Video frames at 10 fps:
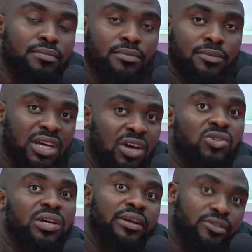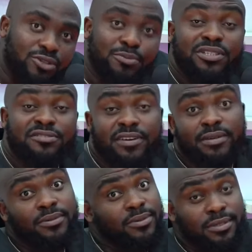You can also get it on Spotify
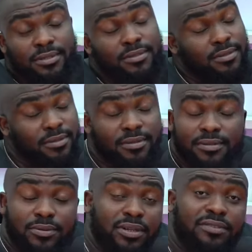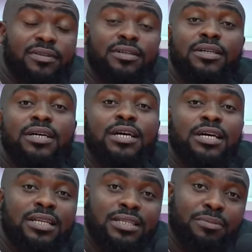because whatever.
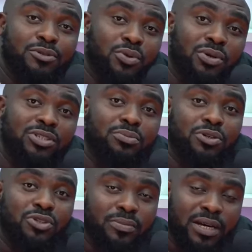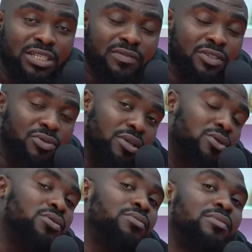This episode was still brought to you by Shiva's
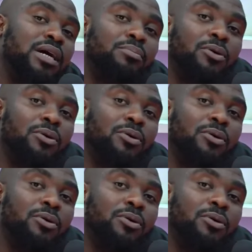Rego and Pop,